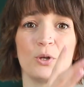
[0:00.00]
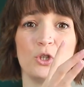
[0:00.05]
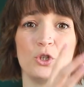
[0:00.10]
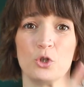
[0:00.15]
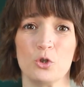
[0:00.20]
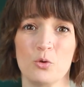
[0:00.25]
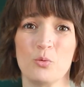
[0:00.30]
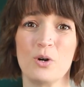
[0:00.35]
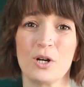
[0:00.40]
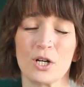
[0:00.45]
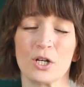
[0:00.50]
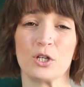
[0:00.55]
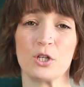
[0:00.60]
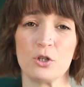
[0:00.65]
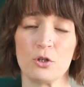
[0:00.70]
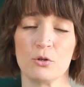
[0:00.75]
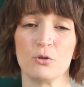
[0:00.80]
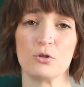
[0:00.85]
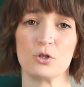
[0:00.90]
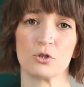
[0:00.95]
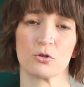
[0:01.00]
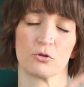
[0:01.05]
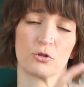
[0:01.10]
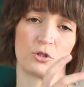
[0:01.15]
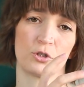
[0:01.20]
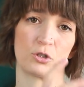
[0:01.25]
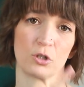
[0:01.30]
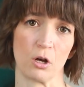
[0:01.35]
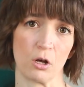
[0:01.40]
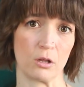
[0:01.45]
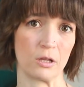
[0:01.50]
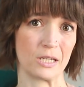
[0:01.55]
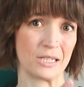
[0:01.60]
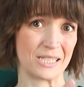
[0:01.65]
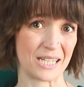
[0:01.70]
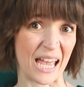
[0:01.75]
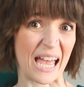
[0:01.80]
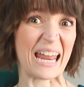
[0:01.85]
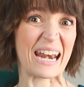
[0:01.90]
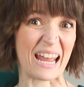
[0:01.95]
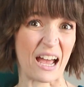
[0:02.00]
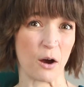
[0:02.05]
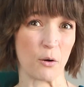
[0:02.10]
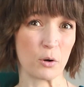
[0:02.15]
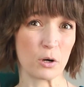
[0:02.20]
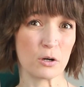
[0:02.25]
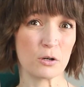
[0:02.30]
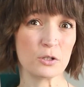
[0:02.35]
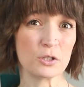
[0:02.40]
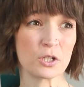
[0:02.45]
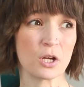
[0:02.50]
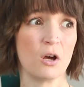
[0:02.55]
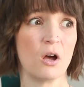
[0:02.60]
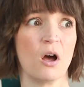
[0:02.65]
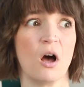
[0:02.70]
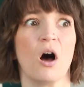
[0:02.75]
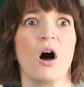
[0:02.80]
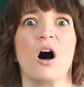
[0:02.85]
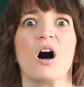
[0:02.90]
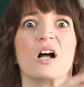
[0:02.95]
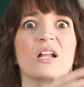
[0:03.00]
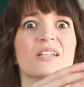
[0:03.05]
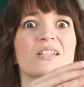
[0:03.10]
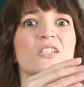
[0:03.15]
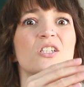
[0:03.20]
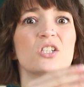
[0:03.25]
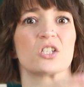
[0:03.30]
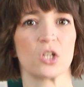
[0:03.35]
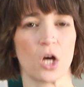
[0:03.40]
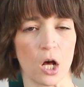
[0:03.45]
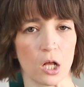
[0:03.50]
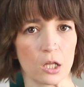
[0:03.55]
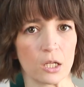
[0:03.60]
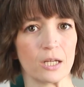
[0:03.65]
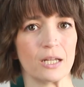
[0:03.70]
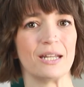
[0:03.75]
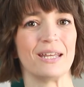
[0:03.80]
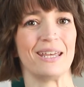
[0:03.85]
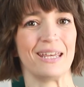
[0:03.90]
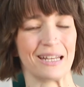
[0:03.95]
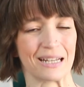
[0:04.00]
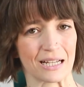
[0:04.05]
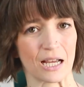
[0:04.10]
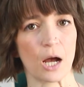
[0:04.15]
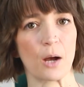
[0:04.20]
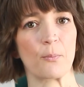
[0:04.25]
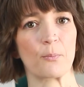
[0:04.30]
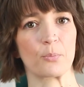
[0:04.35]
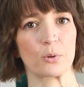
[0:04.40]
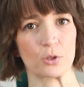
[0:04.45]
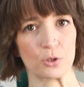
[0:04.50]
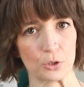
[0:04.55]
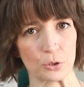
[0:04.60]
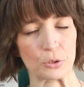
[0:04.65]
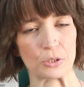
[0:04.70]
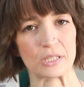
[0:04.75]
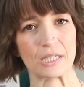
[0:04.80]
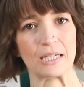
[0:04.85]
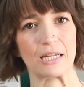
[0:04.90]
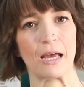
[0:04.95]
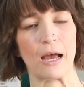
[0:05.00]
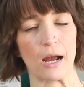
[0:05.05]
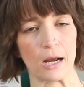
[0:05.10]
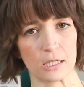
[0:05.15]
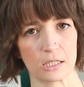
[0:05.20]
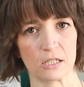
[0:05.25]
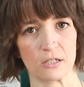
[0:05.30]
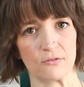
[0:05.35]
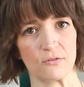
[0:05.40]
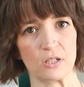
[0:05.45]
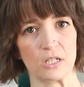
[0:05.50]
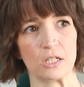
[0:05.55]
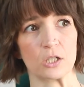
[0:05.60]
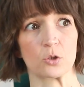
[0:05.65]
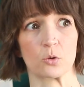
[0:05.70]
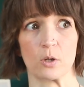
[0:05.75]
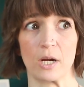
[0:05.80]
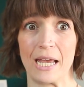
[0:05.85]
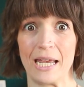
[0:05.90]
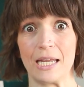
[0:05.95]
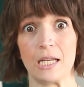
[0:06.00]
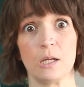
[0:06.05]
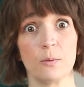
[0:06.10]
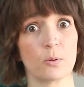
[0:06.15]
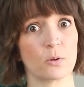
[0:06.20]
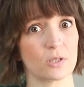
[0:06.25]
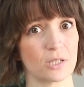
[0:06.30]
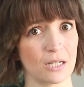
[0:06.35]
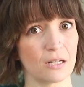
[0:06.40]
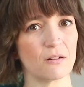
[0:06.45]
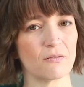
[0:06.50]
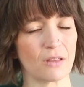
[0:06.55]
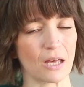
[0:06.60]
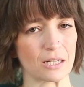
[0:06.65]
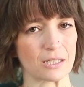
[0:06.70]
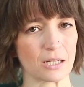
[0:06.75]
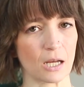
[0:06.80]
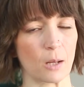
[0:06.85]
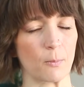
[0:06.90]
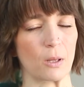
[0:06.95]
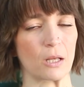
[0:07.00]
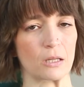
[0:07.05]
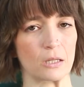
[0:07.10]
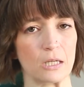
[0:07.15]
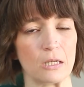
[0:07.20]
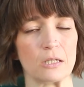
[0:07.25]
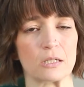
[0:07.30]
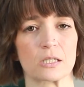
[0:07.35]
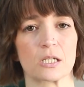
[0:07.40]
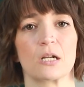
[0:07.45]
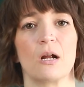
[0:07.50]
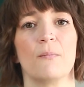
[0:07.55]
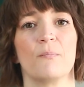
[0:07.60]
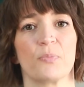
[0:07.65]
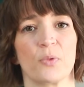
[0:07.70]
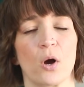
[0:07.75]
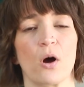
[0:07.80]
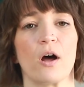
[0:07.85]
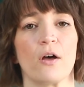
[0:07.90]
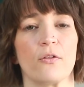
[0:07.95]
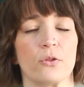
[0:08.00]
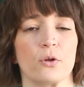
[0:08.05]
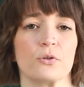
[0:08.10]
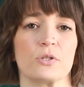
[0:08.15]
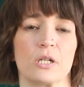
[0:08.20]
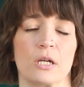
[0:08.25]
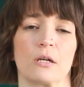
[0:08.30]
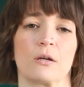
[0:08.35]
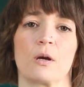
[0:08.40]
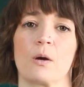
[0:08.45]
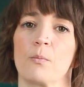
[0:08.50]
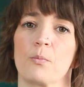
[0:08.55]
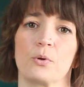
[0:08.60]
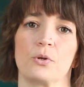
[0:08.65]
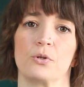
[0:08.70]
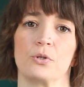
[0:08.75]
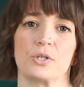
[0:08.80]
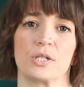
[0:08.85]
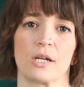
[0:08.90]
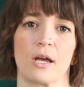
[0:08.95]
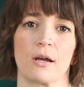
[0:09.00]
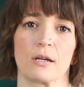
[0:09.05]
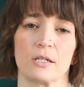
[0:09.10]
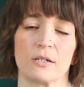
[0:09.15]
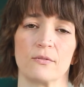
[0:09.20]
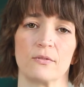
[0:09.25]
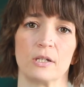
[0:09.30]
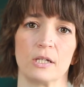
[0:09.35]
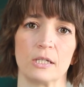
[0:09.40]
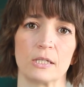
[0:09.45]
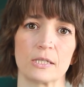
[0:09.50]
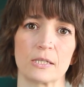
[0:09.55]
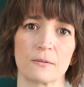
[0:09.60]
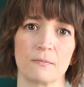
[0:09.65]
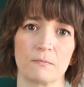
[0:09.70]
you want to use your solid 10 hours on solid income producing activities, or 80% of that time at least on those income producing activities.